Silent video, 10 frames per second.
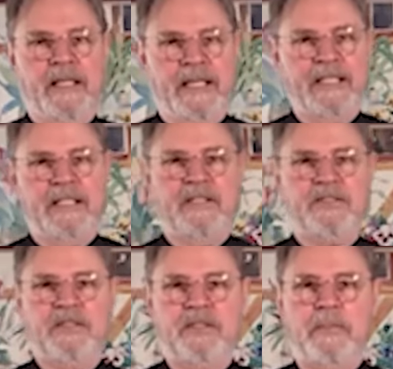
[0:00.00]
In
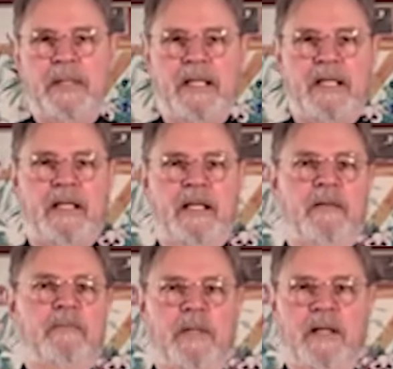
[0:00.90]
addition to being
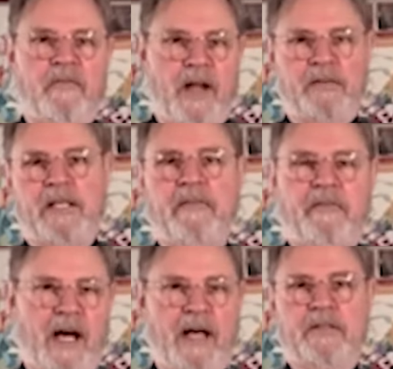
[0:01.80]
a founding
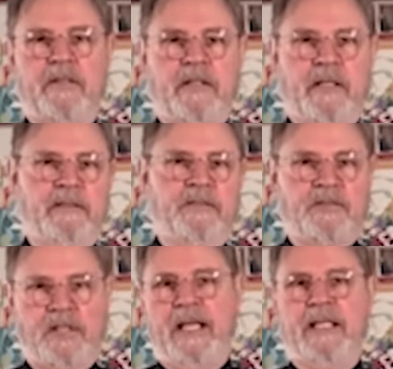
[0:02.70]
father and
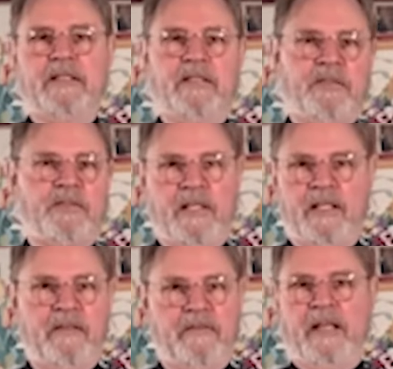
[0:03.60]
scientist and
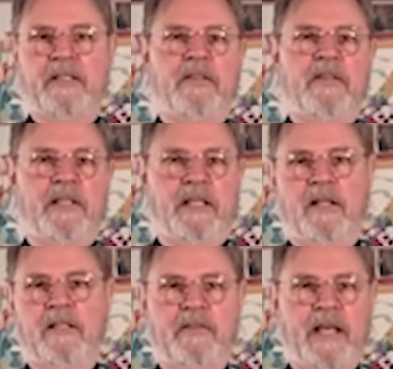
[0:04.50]
inventor and
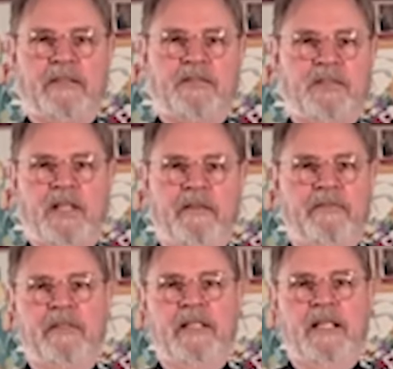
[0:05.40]
all of that stuff,